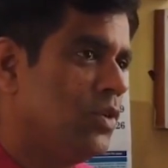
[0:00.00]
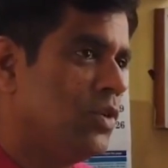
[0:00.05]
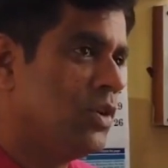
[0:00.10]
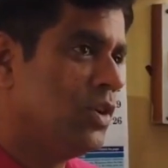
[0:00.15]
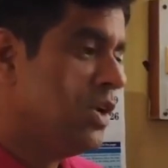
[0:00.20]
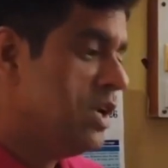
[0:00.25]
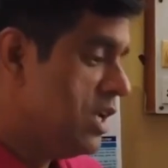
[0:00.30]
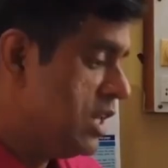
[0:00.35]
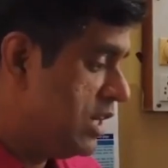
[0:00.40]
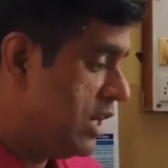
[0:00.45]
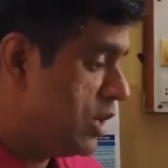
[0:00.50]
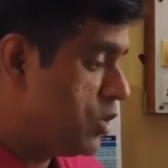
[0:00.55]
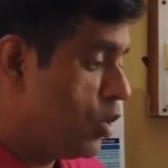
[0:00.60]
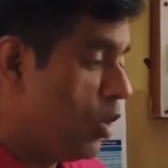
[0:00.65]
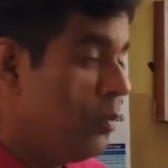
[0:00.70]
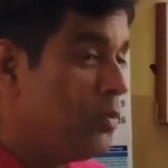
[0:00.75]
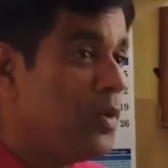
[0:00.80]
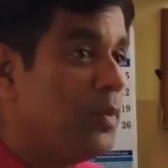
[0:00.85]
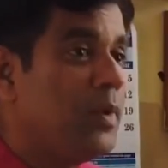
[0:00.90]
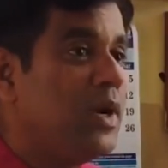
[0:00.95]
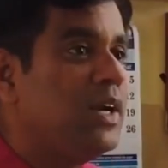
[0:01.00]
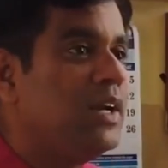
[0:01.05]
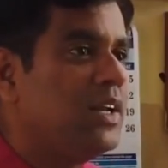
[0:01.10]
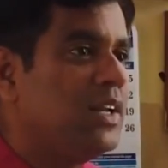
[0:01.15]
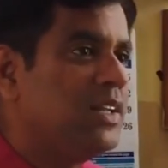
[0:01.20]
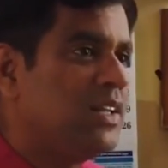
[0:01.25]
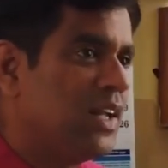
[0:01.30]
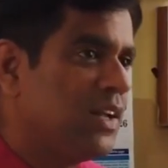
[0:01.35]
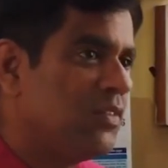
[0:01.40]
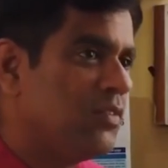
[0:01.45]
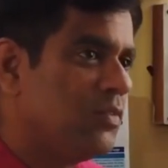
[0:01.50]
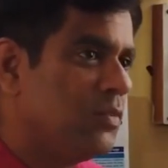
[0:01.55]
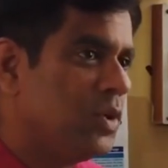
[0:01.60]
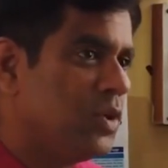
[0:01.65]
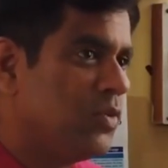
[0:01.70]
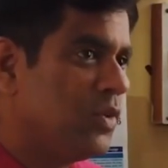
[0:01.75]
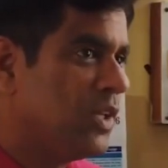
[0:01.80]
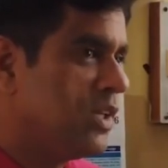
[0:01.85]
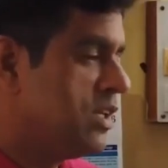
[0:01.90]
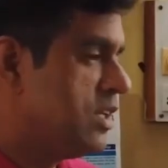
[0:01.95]
or that complementary thing
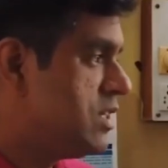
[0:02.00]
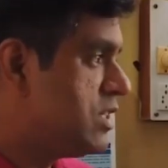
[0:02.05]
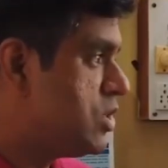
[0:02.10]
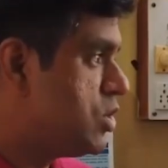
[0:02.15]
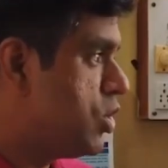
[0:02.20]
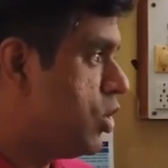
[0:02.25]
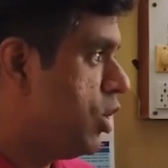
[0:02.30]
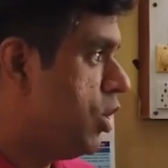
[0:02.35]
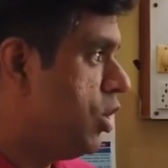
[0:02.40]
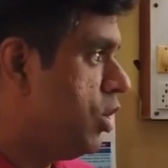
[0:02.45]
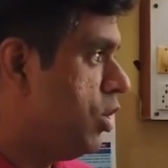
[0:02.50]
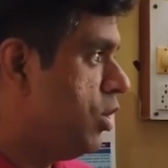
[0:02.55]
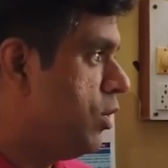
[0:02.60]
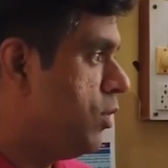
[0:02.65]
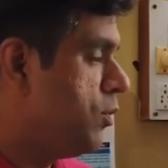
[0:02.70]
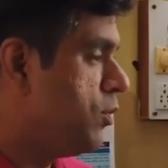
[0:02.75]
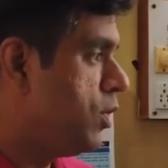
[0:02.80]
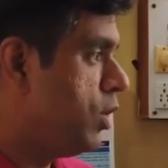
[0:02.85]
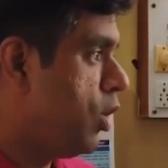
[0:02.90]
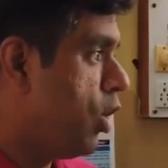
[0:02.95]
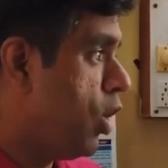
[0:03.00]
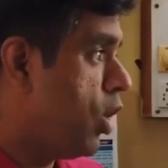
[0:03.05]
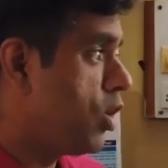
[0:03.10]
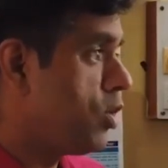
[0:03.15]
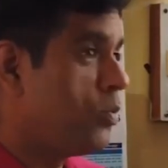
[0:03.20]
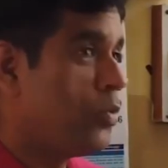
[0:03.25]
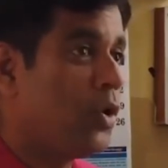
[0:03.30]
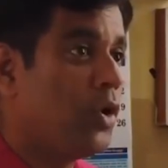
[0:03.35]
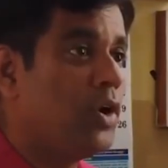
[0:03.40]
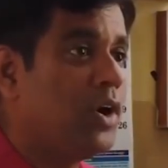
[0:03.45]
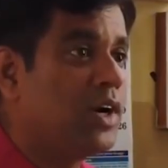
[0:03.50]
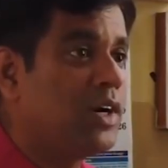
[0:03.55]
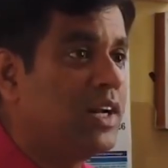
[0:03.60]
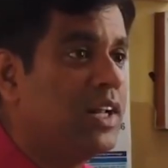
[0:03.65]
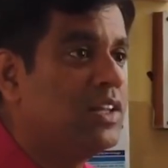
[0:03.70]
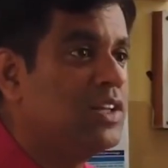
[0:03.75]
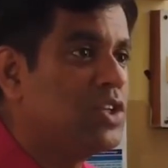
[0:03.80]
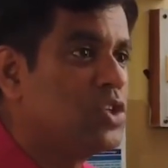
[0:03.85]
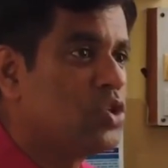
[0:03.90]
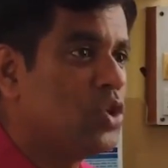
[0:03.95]
between this hawk
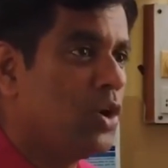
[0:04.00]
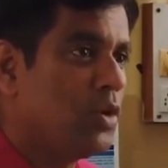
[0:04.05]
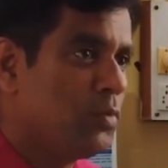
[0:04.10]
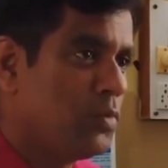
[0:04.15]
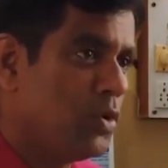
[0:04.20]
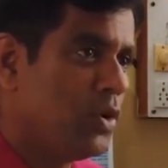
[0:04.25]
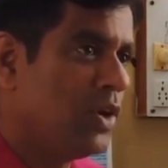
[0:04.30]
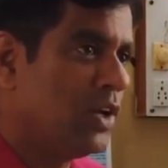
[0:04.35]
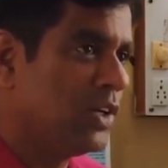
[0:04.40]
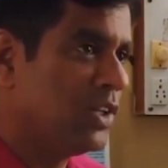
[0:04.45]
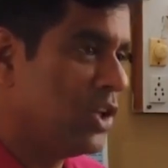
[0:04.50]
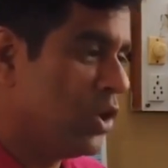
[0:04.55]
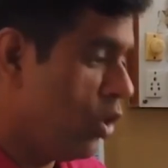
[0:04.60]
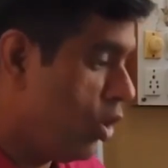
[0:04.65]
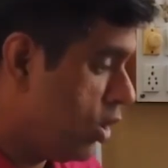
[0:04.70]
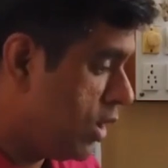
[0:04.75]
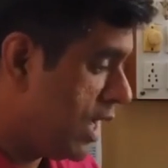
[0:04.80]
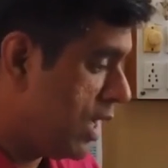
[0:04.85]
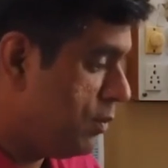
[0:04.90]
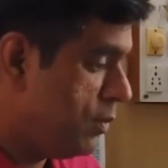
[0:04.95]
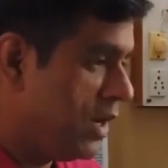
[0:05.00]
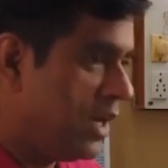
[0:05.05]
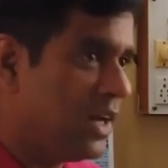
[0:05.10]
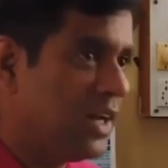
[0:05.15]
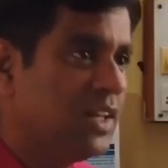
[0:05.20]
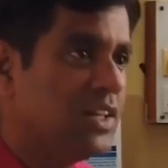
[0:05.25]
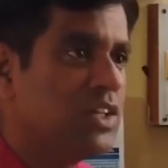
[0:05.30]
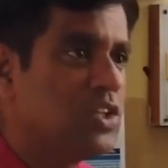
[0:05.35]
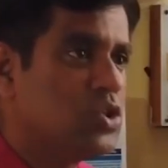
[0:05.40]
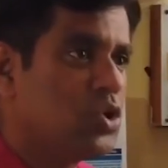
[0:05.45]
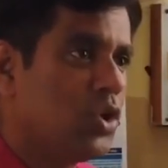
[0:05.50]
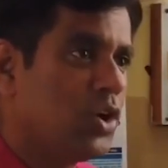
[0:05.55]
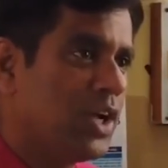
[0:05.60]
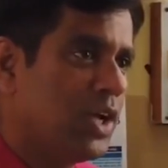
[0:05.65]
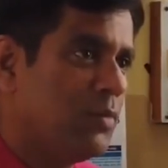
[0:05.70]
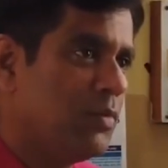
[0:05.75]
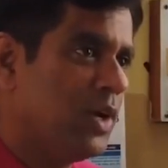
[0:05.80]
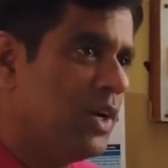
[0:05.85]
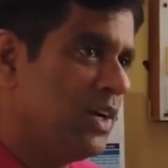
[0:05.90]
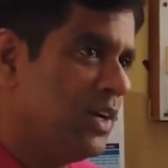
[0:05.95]
product and the sock product, the hawk mRNA and the
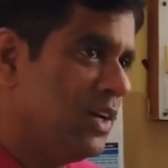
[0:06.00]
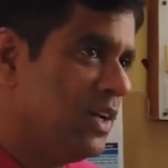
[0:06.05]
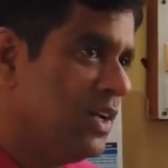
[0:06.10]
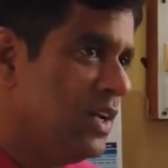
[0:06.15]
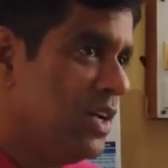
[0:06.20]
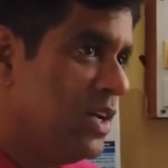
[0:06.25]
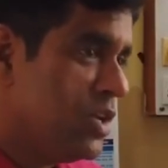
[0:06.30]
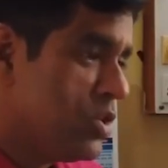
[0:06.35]
sock mRNA.